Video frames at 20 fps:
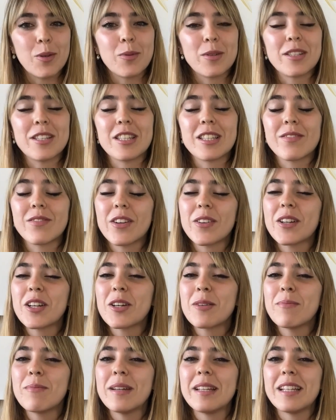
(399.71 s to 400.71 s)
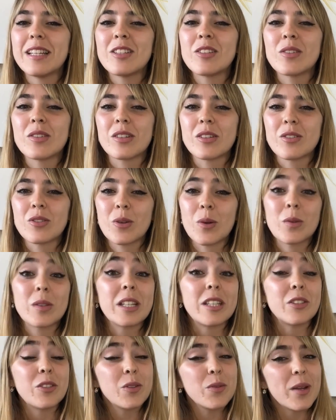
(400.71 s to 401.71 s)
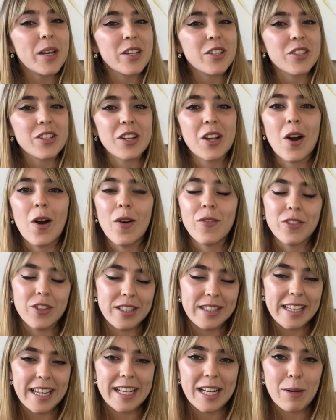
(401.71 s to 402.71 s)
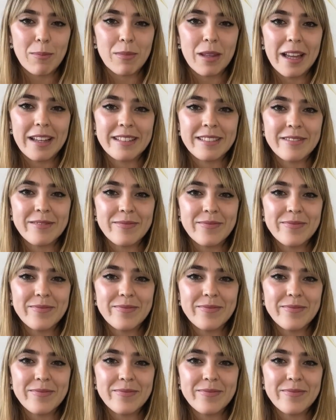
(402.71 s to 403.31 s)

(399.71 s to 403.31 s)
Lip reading: which is very convenient to control the duration of the data plan.